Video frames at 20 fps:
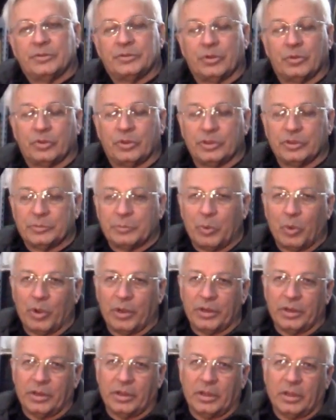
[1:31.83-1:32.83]
So at this
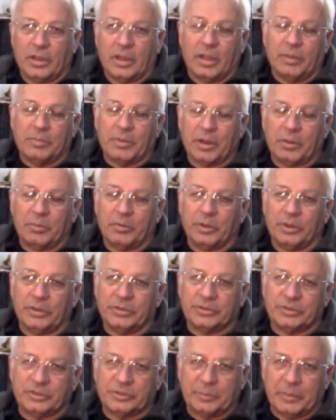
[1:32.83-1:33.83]
point, I'm not really
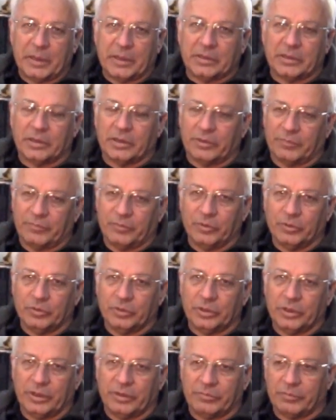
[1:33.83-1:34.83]
suspecting a fuel
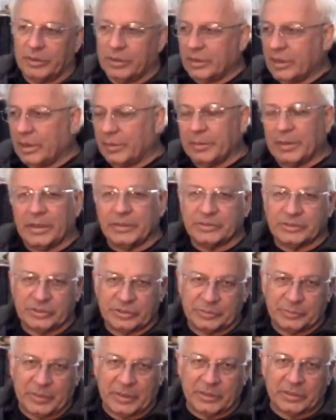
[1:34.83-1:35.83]
delivery and I'm not
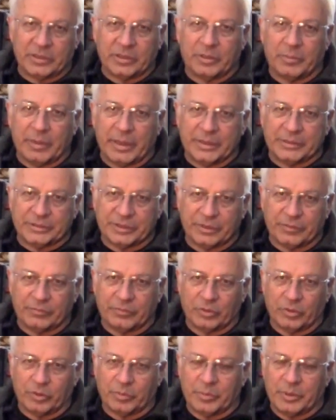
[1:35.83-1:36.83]
suspecting the mass
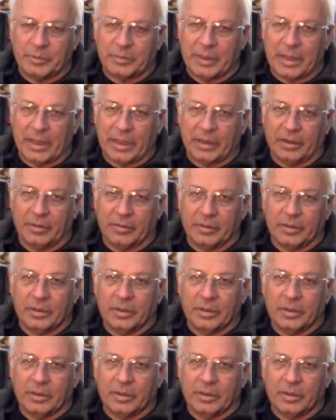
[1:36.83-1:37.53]
airflow to be bad.